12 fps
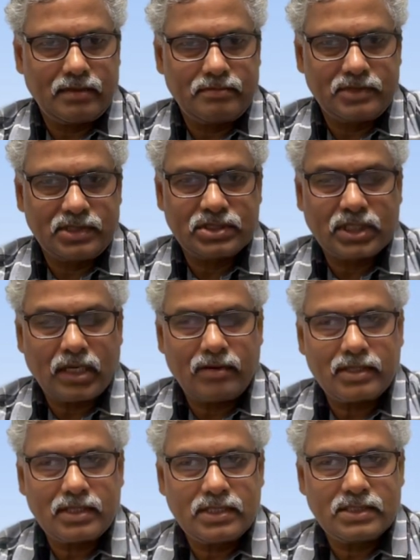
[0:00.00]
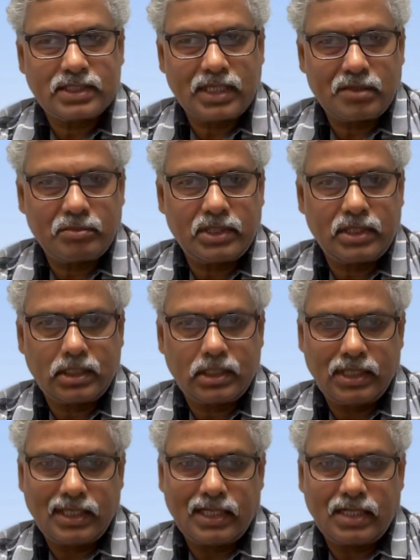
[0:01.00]
discovered this statement,
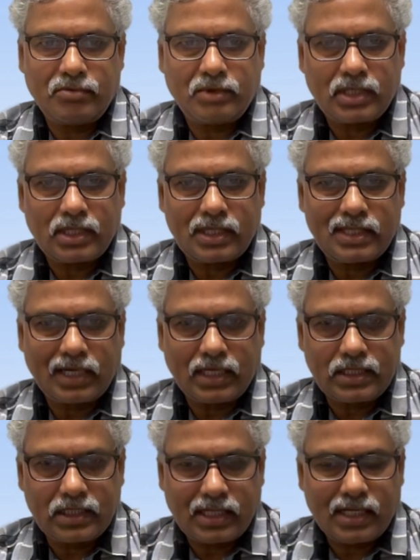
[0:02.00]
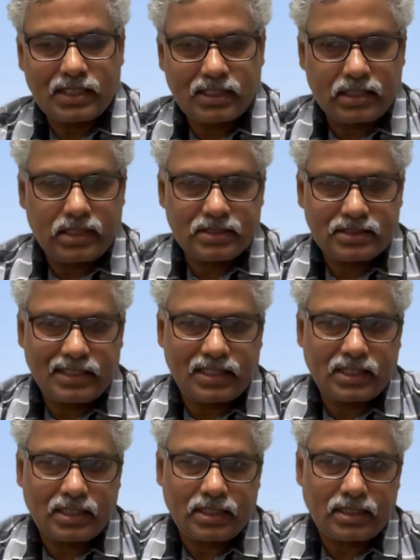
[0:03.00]
and what are the other articles that
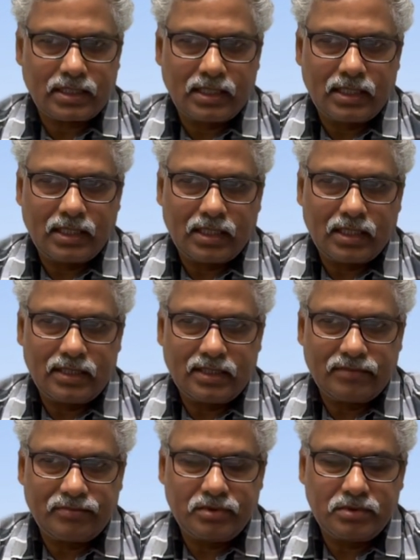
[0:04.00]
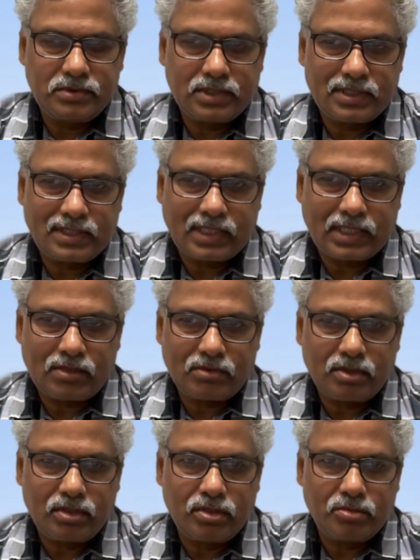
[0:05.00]
are in the future that are
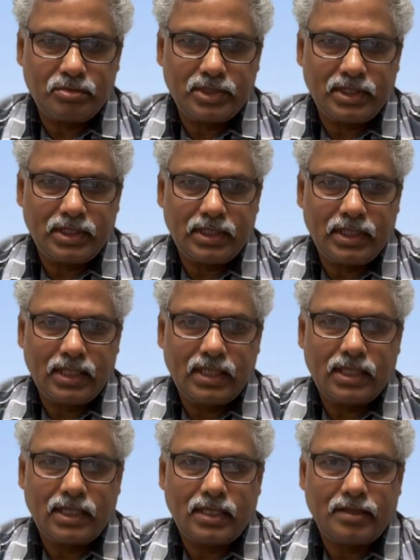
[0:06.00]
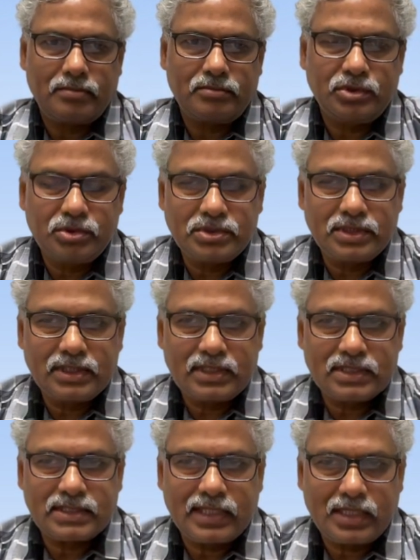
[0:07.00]
going to be using this
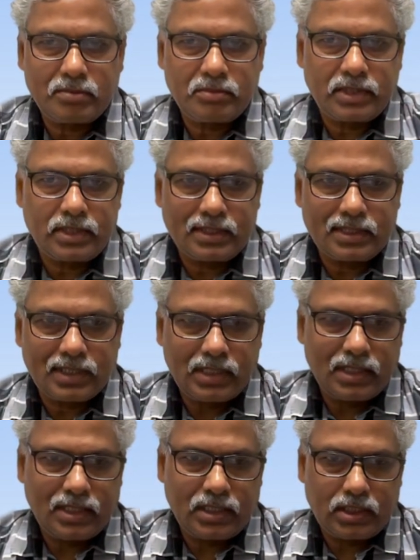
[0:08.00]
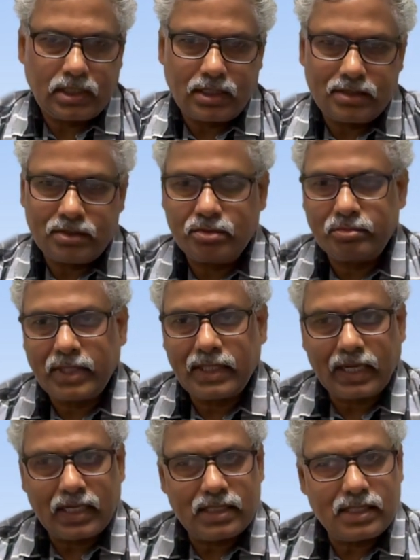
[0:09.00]
statement to make
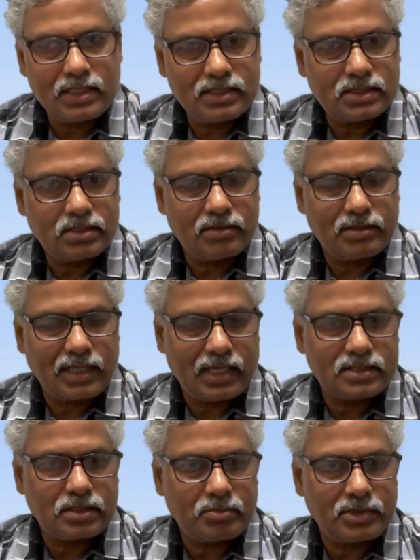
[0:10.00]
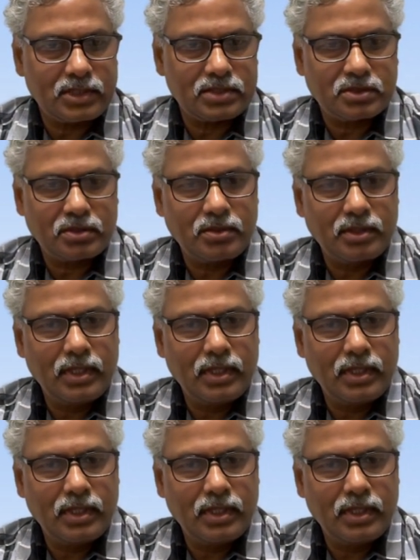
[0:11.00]
another discovery or something. So